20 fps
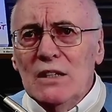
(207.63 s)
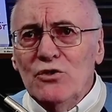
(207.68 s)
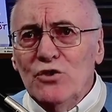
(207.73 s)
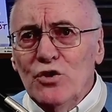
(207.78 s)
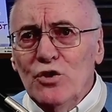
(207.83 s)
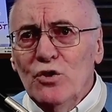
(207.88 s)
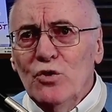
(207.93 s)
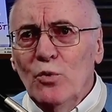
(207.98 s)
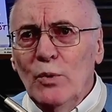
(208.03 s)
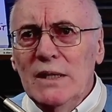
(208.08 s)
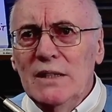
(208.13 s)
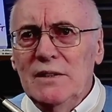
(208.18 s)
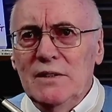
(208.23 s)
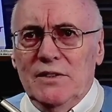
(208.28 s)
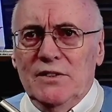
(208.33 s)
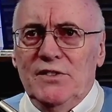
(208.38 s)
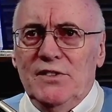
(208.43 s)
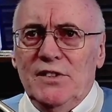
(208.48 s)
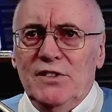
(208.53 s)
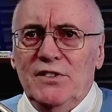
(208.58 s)
two
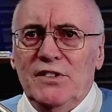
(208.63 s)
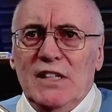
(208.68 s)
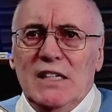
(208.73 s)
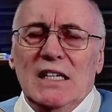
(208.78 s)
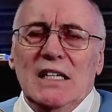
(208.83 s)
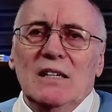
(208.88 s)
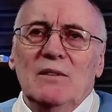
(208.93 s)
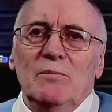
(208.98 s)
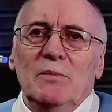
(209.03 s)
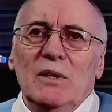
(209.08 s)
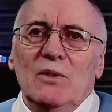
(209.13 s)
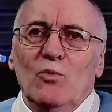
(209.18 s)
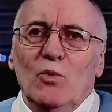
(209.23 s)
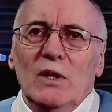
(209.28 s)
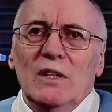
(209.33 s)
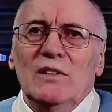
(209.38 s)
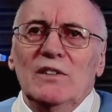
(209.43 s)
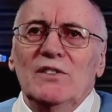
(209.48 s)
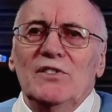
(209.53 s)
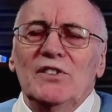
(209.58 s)
witnesses that have been
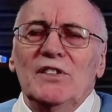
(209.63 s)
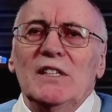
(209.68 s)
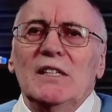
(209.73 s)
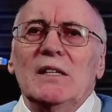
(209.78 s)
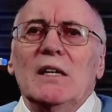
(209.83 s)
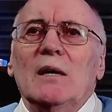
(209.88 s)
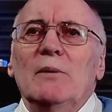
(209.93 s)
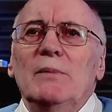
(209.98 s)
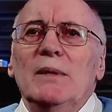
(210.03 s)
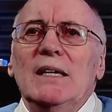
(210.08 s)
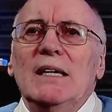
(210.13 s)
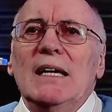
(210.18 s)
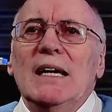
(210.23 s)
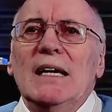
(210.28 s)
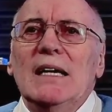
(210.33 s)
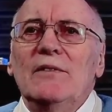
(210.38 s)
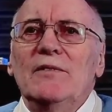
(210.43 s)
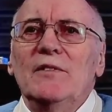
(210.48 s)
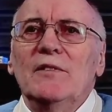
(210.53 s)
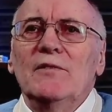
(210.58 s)
witnessing on
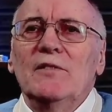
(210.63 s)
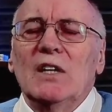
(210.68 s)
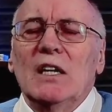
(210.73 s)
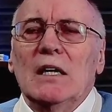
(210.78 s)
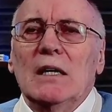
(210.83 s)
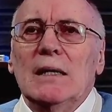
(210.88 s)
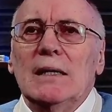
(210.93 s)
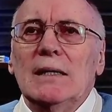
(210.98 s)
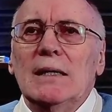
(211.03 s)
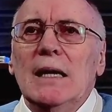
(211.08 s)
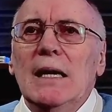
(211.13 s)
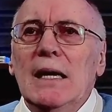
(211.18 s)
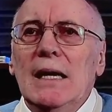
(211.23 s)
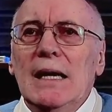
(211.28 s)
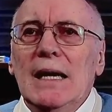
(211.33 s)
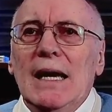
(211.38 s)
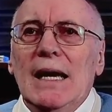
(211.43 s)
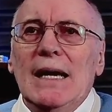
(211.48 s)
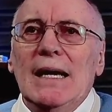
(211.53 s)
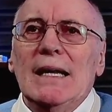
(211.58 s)
behalf of God
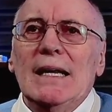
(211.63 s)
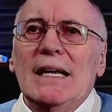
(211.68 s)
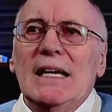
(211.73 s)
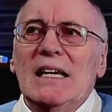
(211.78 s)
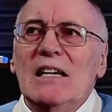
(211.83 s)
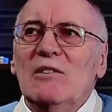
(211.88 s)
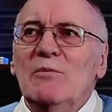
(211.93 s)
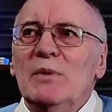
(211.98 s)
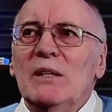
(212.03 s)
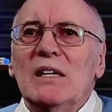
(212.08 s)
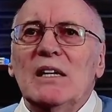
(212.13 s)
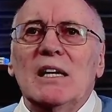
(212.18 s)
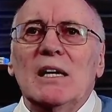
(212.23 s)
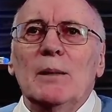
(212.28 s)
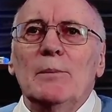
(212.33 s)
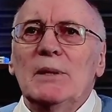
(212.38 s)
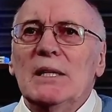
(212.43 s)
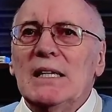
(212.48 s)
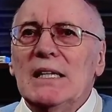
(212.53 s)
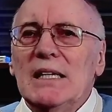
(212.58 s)
and have been
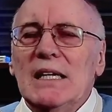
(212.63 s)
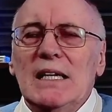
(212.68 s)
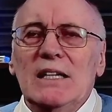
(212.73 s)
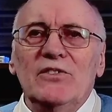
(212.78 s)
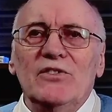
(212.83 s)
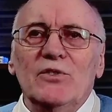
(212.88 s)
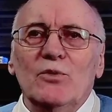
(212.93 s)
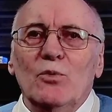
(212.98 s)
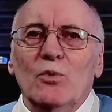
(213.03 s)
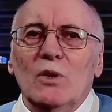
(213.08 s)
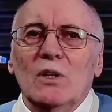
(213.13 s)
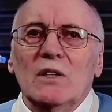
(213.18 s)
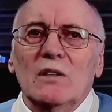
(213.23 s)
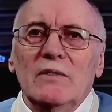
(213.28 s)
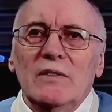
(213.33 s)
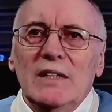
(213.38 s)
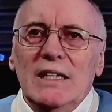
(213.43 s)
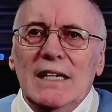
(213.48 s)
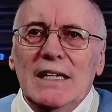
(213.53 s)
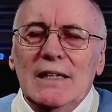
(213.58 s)
coming against the work
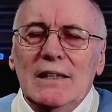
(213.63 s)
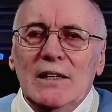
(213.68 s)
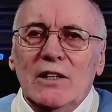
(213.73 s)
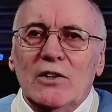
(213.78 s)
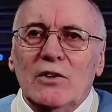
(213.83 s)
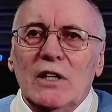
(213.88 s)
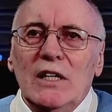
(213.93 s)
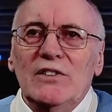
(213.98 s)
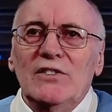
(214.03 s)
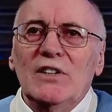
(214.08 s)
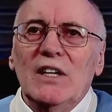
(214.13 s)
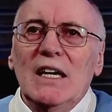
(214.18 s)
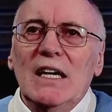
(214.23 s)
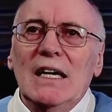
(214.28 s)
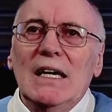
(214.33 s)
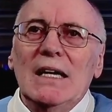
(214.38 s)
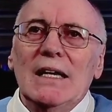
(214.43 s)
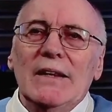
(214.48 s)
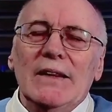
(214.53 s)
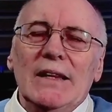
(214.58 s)
of the Antichrist,
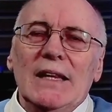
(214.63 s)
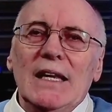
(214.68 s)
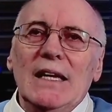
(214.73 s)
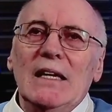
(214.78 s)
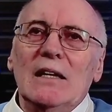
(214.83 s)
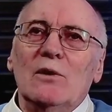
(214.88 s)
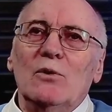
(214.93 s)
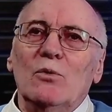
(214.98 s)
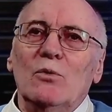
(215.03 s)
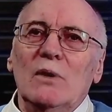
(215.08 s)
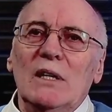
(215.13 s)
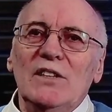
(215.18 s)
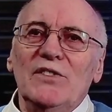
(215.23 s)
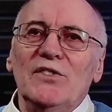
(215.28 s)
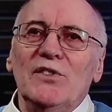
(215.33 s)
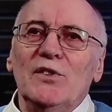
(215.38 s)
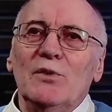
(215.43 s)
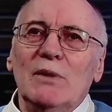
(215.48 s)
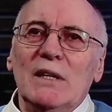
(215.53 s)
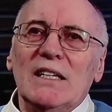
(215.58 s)
they are
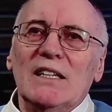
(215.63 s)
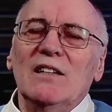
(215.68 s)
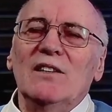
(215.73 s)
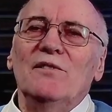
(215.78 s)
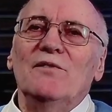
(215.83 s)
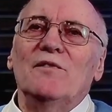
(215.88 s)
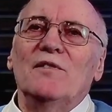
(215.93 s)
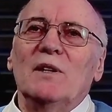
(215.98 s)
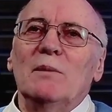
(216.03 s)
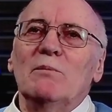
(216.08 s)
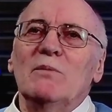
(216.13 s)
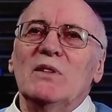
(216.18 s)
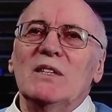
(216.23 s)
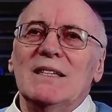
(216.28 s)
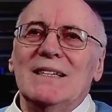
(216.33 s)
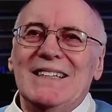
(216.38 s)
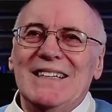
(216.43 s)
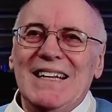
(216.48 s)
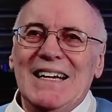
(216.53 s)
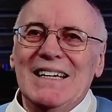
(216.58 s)
resurrected from the
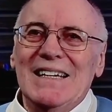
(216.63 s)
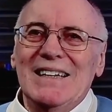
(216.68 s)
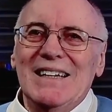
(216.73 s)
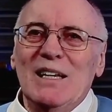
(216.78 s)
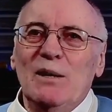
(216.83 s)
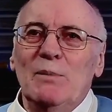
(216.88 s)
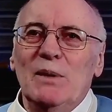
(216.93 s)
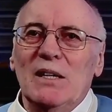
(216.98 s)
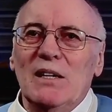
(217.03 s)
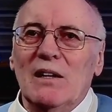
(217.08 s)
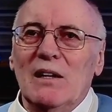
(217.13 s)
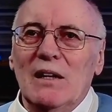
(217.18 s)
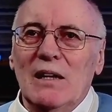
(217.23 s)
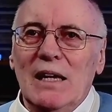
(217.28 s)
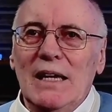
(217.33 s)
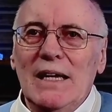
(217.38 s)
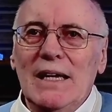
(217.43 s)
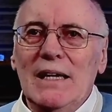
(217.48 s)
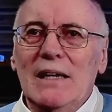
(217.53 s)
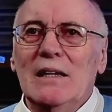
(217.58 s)
dead. They've been
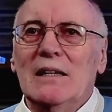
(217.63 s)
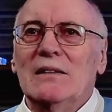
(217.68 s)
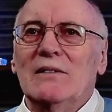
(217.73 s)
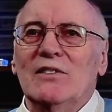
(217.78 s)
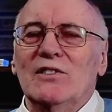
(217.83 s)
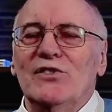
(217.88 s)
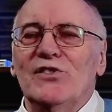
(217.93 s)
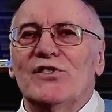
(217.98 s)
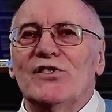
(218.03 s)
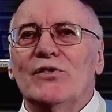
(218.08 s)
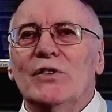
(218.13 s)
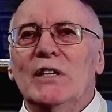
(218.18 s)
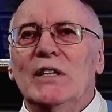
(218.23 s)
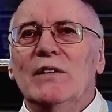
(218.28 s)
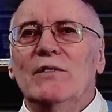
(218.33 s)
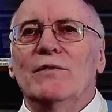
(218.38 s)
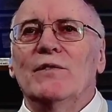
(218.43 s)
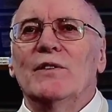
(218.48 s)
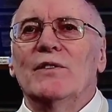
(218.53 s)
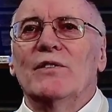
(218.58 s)
laid on the
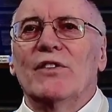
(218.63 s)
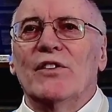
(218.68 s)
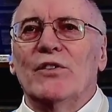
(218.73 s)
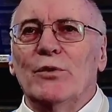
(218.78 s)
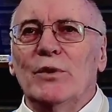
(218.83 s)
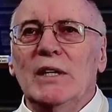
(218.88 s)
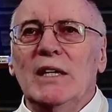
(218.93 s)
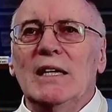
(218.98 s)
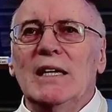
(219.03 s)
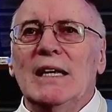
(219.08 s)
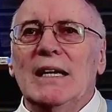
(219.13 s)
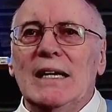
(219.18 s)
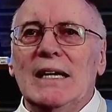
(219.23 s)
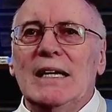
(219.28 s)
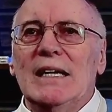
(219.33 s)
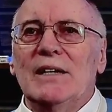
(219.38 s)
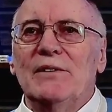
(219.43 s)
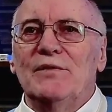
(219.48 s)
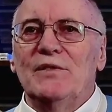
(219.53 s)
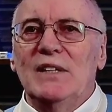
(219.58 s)
street for
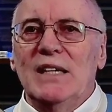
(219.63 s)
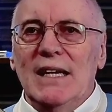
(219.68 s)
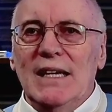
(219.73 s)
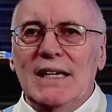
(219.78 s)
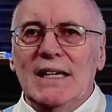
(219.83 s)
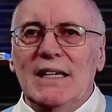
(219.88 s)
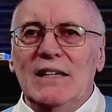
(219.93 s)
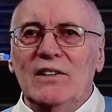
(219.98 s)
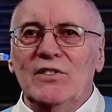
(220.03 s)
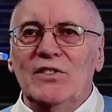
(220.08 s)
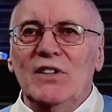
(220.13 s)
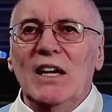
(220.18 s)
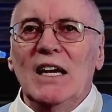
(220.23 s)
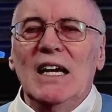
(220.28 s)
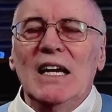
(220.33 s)
3.5 days.